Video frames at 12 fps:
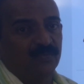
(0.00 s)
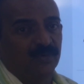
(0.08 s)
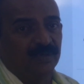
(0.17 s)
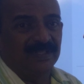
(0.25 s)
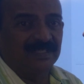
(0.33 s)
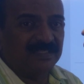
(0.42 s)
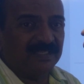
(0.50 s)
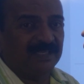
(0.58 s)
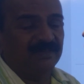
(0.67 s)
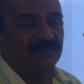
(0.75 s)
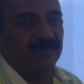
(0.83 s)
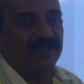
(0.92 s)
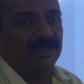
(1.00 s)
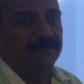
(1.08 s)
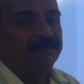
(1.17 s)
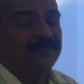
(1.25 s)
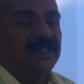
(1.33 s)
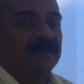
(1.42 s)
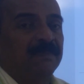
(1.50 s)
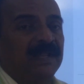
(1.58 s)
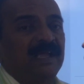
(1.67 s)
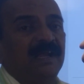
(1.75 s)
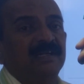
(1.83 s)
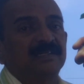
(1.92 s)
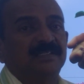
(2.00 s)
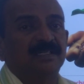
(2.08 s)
food. In the same way, plants